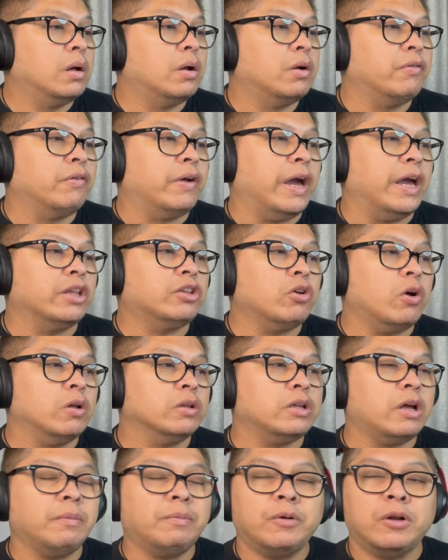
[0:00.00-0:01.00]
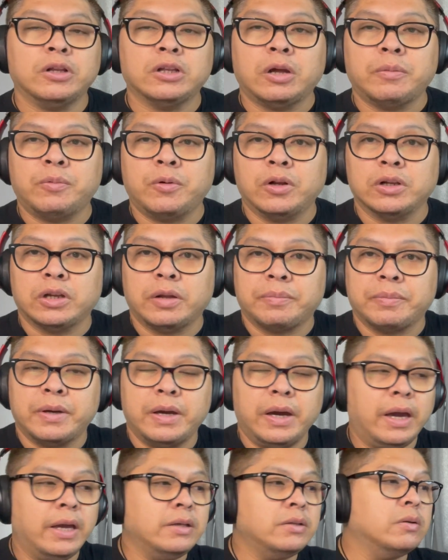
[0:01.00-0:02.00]
Right,
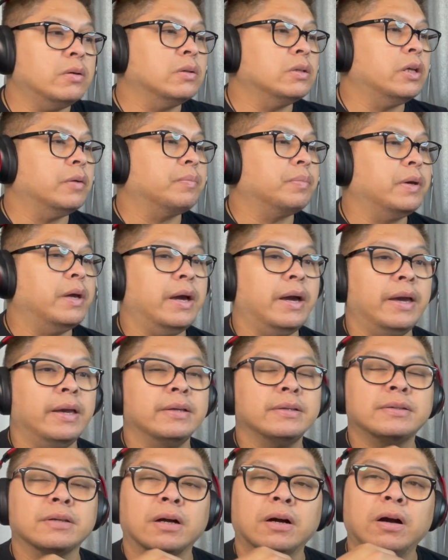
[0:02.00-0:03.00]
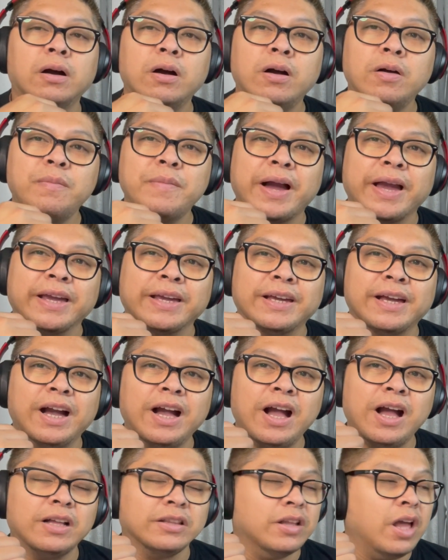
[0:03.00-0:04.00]
hold up guys. Oh my
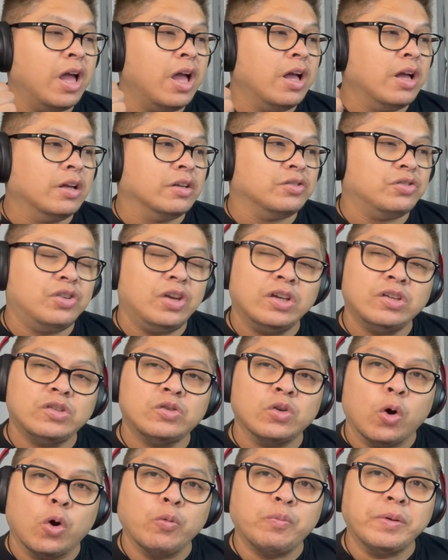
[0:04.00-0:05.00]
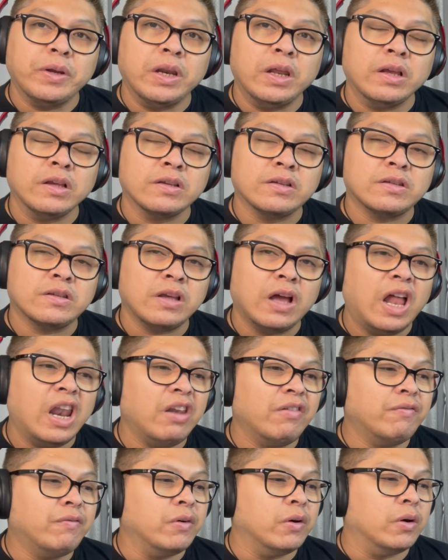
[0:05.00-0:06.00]
God, just the opening
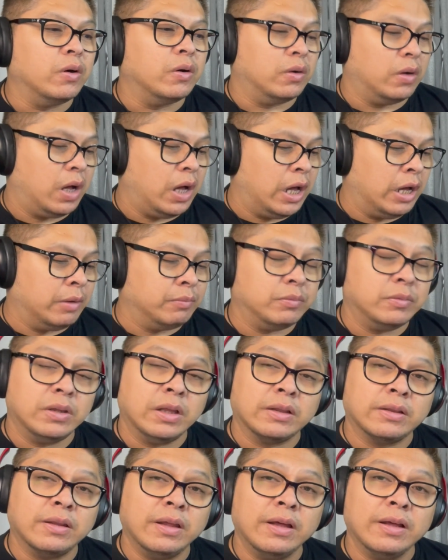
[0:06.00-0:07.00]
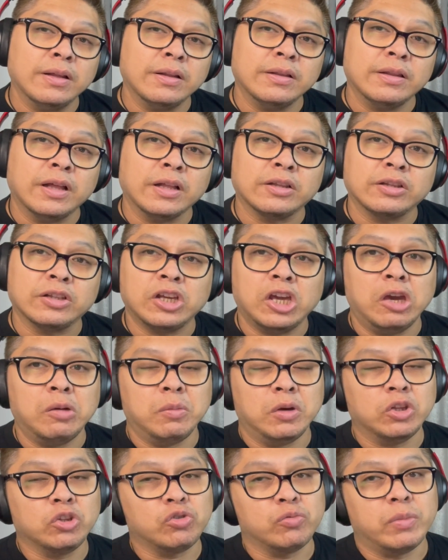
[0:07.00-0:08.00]
salvo and the thing that
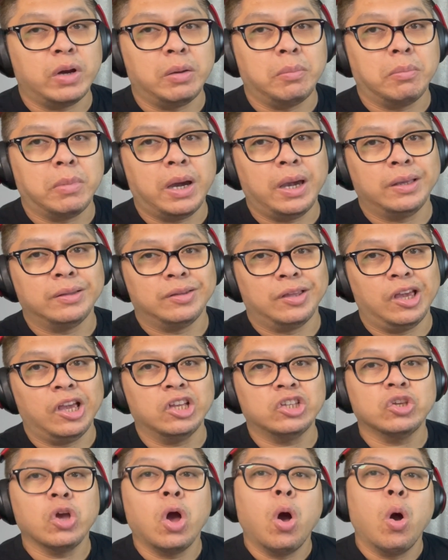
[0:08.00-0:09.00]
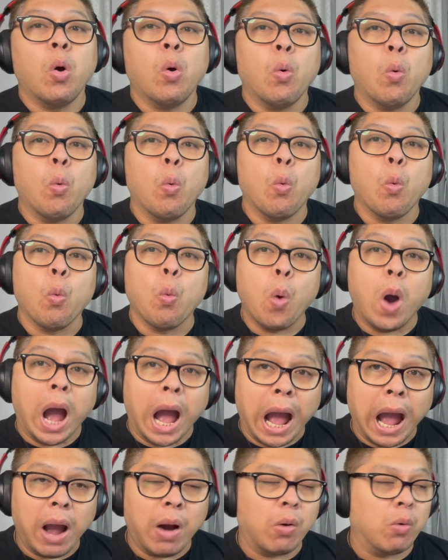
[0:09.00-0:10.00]
came into my mind is
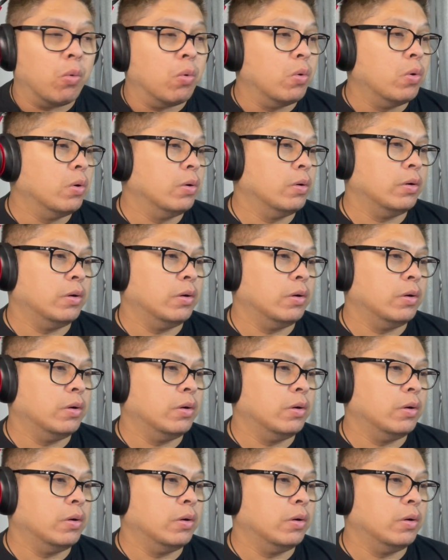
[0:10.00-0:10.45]
wow.